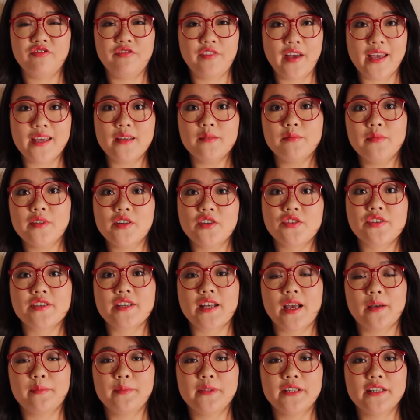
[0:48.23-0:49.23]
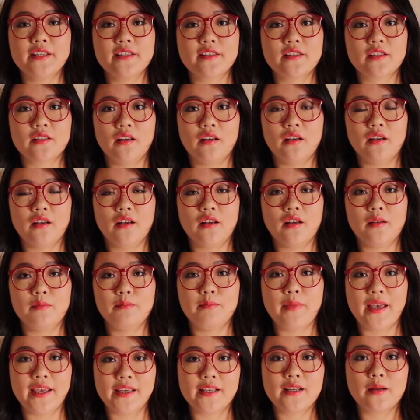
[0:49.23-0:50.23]
famous Japanese
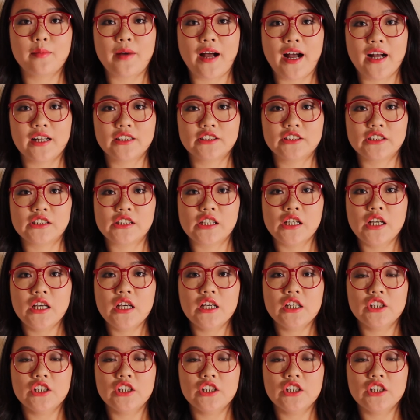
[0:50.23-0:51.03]
makeup artist.